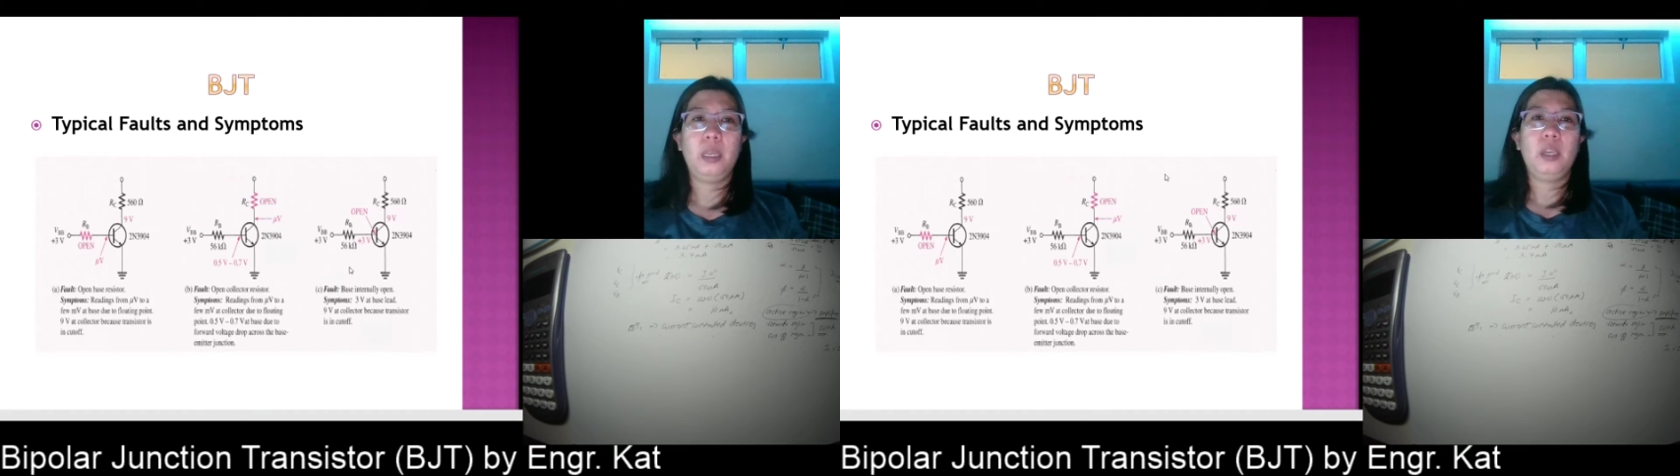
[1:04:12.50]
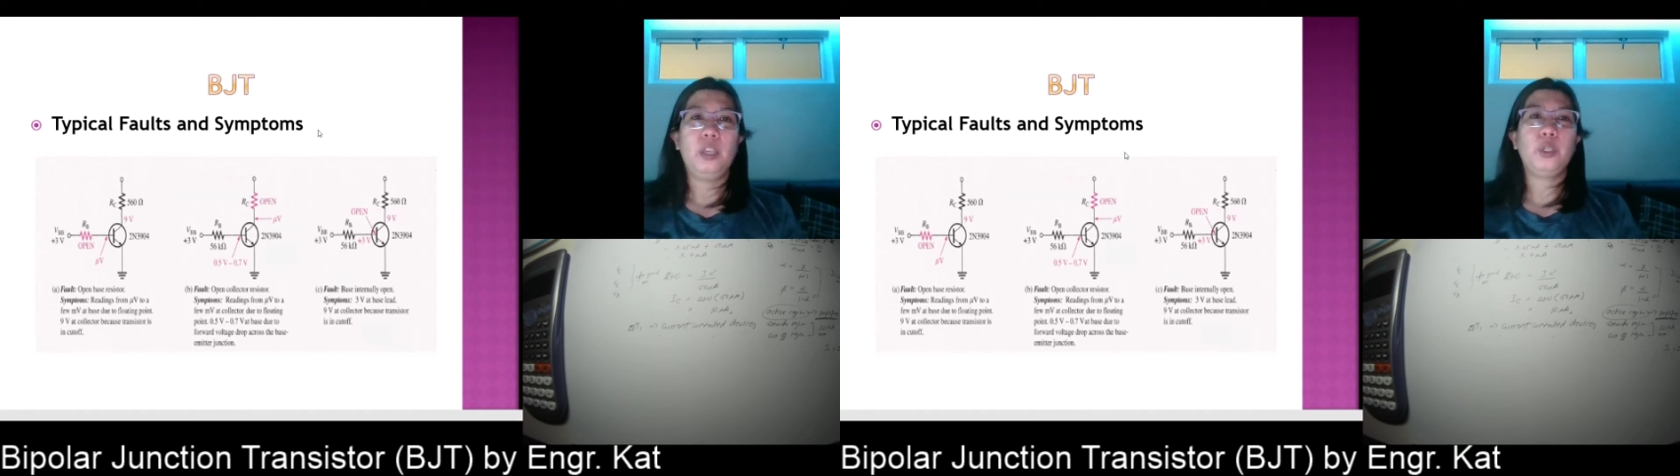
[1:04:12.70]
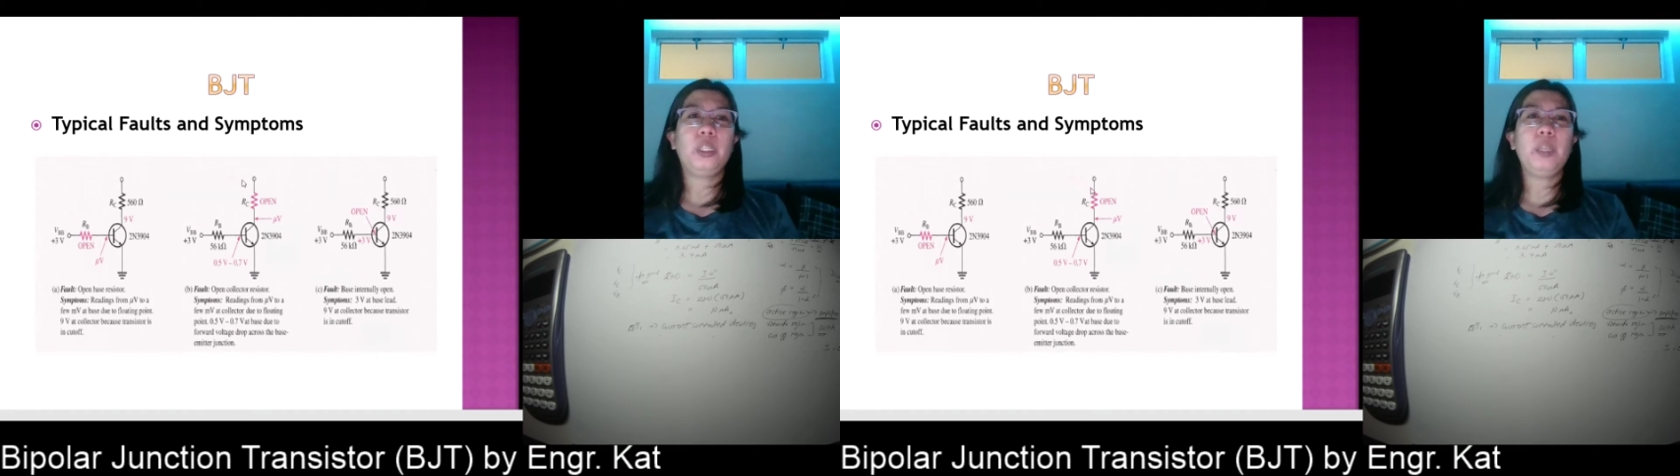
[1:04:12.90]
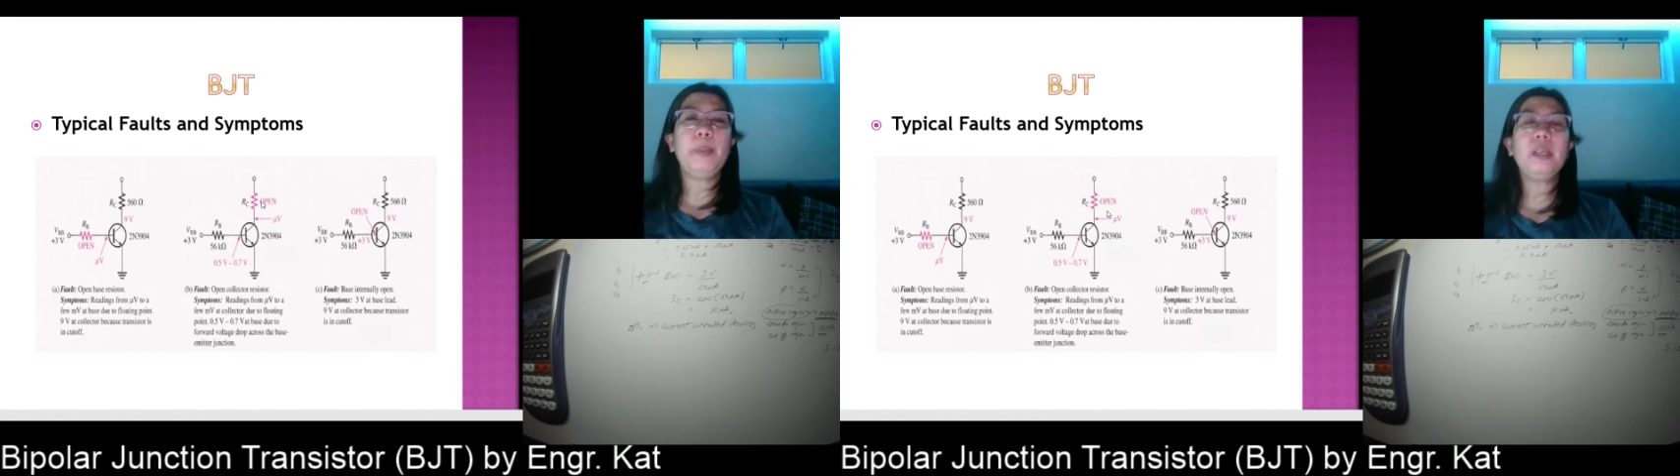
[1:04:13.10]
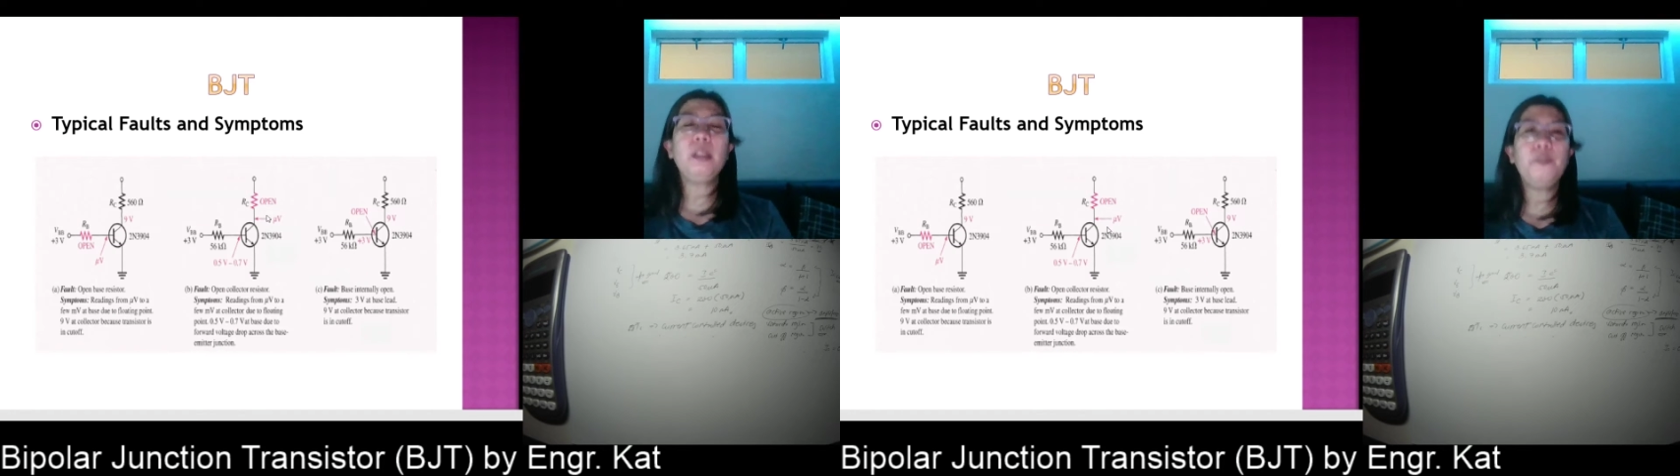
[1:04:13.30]
So
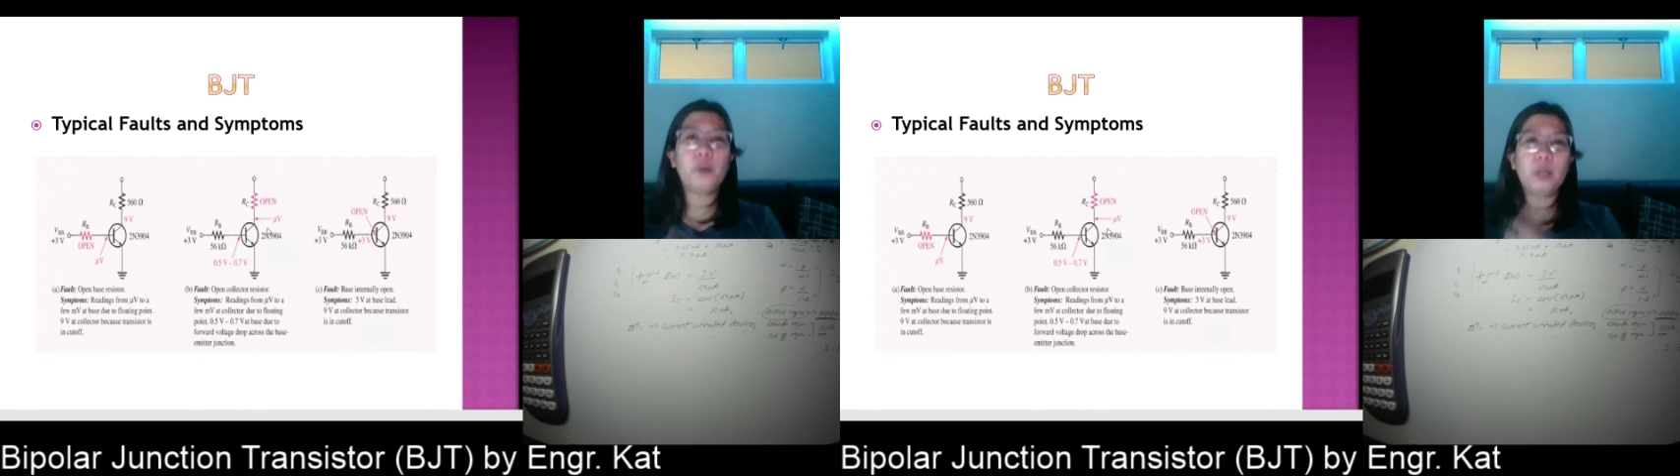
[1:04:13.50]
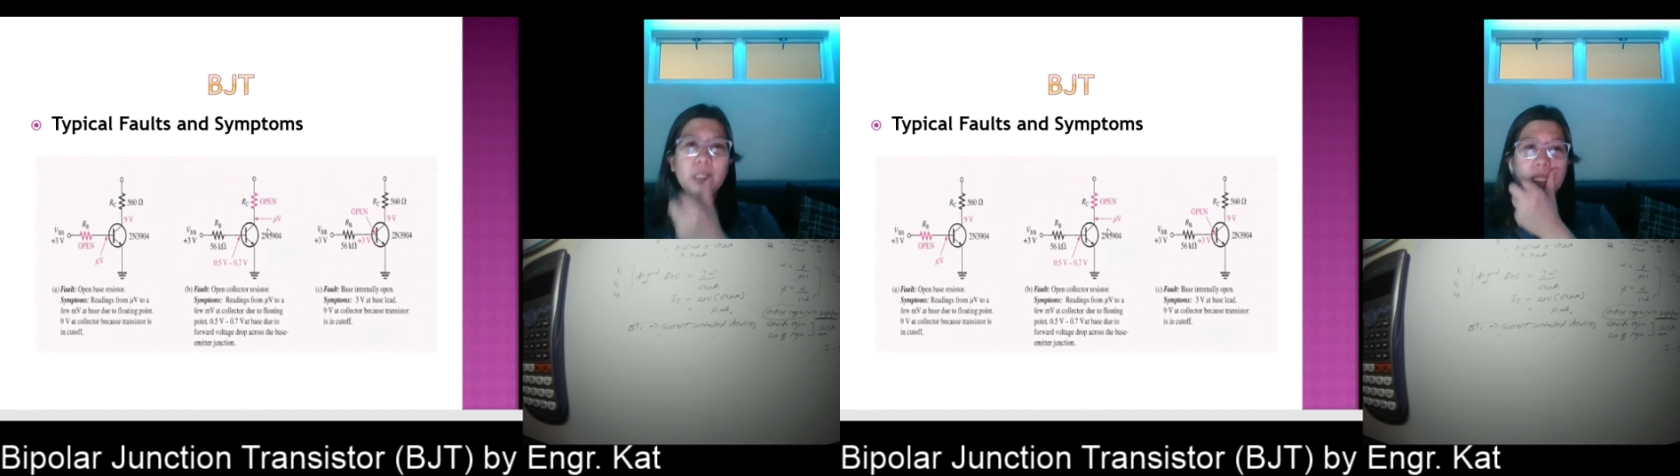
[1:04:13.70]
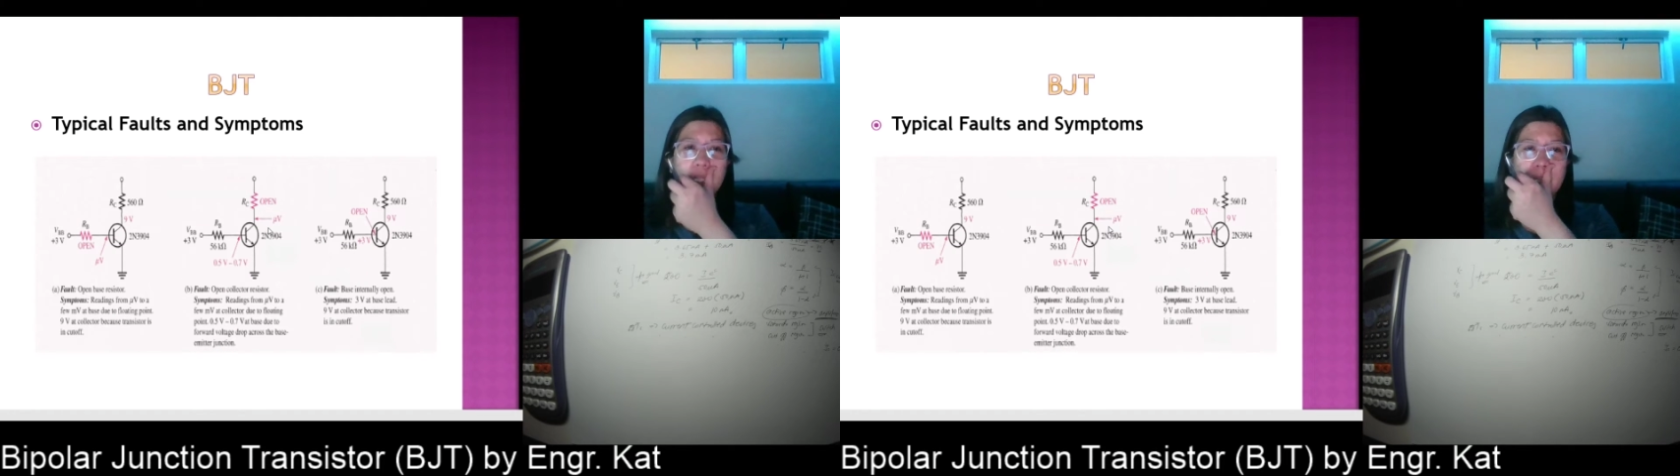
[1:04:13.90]
typical faults and